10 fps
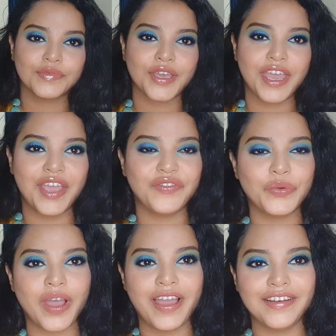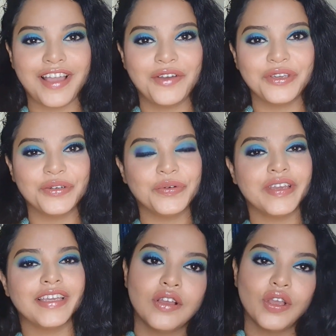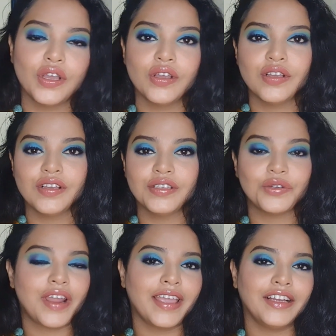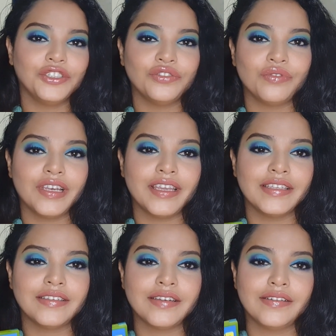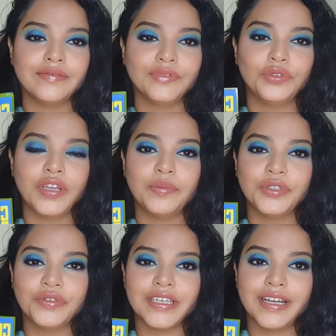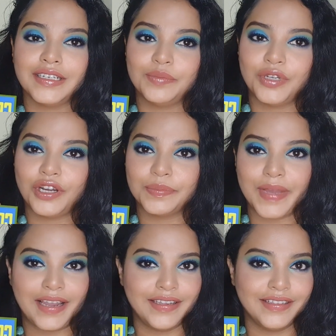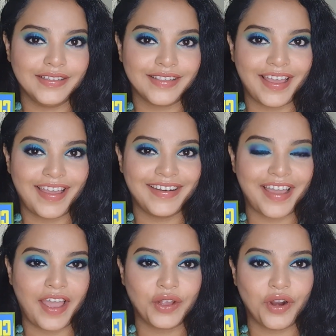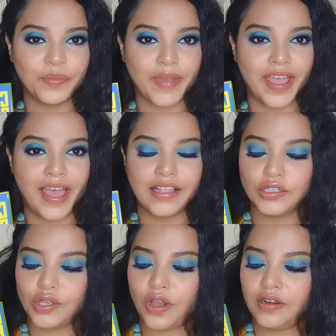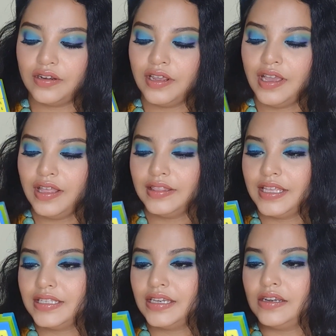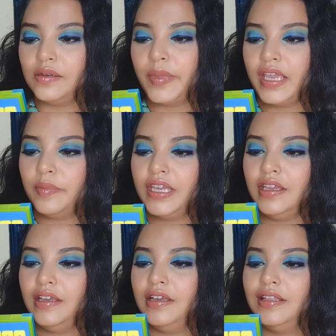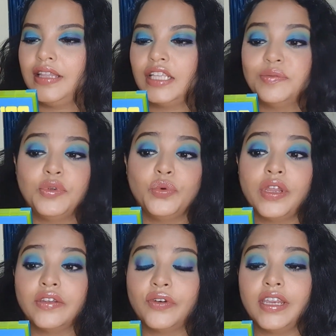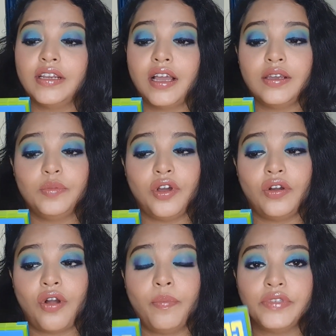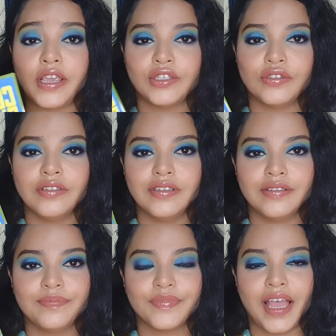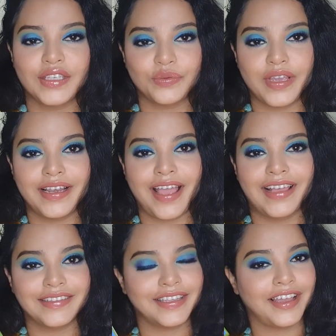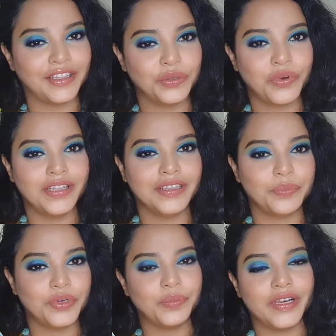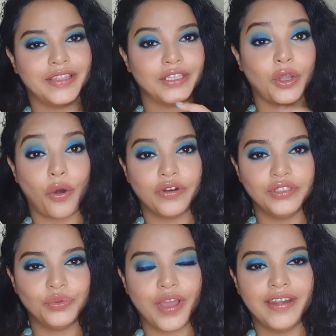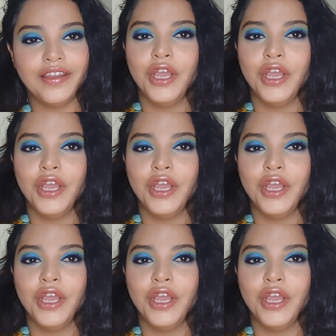Hey everyone, how are you doing? So Nykaa just released Huda Beauty Color Block palettes and I got my hands on this little baby. That's blue and green color block obsessions, as well as the other one, the purple and the orange one,